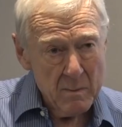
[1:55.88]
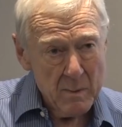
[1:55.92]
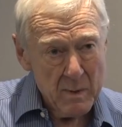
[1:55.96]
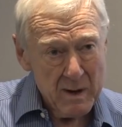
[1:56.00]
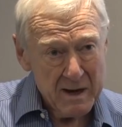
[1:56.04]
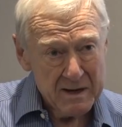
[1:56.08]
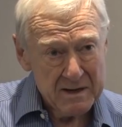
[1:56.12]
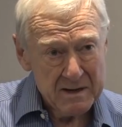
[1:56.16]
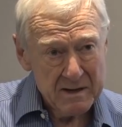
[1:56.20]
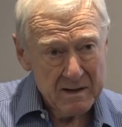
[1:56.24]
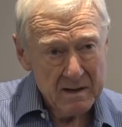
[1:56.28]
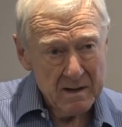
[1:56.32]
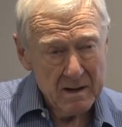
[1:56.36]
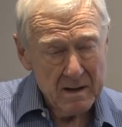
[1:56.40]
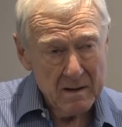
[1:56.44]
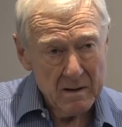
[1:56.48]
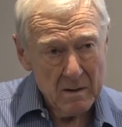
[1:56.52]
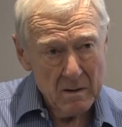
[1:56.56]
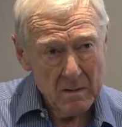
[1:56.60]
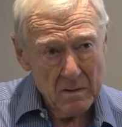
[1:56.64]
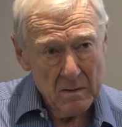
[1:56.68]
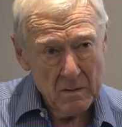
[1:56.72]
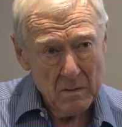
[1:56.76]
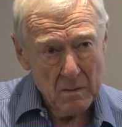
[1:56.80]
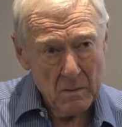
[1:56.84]
but
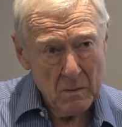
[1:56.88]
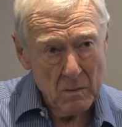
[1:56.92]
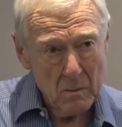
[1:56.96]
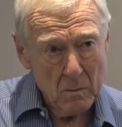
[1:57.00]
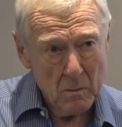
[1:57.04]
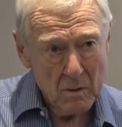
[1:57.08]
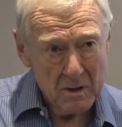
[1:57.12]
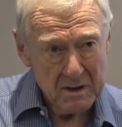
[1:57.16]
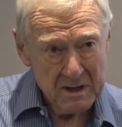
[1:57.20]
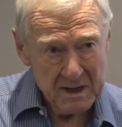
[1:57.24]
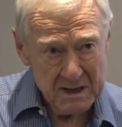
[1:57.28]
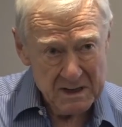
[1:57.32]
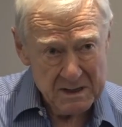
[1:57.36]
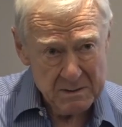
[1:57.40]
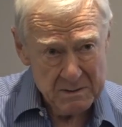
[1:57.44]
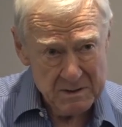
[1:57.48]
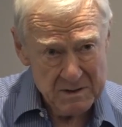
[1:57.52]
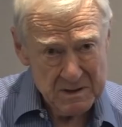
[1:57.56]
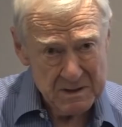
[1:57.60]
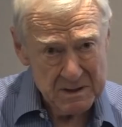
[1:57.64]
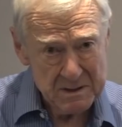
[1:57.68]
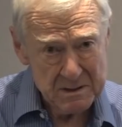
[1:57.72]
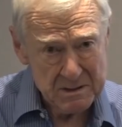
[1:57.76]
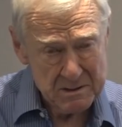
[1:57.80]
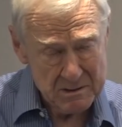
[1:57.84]
what is
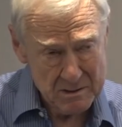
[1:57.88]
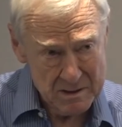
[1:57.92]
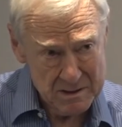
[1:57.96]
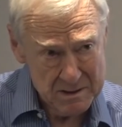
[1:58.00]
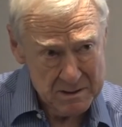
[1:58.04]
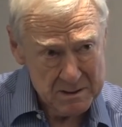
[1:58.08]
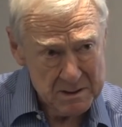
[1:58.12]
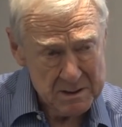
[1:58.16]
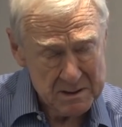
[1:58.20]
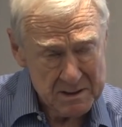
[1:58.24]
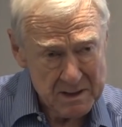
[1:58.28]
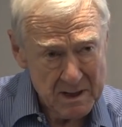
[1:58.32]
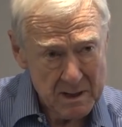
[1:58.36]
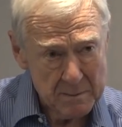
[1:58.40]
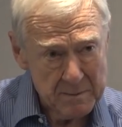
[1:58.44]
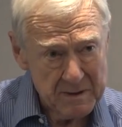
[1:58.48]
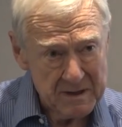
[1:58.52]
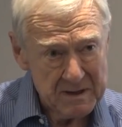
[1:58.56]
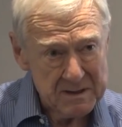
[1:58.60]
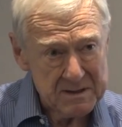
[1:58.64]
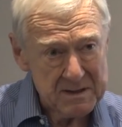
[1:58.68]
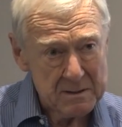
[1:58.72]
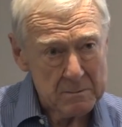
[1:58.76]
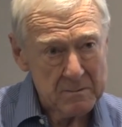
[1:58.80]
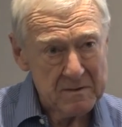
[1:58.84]

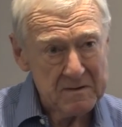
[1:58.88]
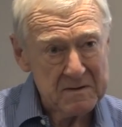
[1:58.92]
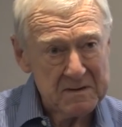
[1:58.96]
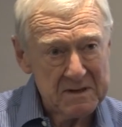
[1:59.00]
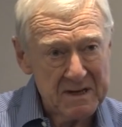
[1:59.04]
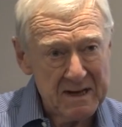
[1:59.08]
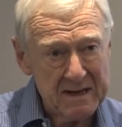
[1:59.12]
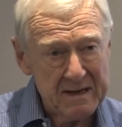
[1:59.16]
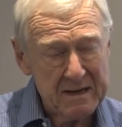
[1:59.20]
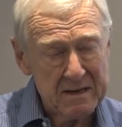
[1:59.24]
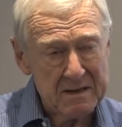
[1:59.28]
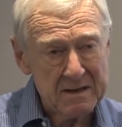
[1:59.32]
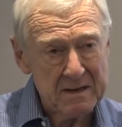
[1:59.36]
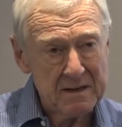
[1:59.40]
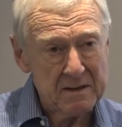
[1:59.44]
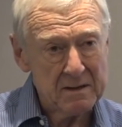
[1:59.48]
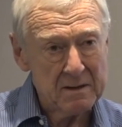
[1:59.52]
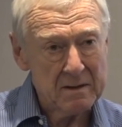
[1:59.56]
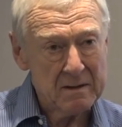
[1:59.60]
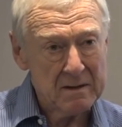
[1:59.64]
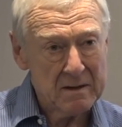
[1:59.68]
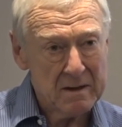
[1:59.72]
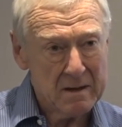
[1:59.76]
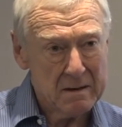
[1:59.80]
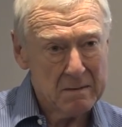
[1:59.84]
disturbing is that we've seen it
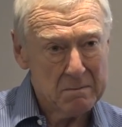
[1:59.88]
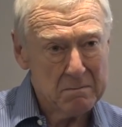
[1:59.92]
in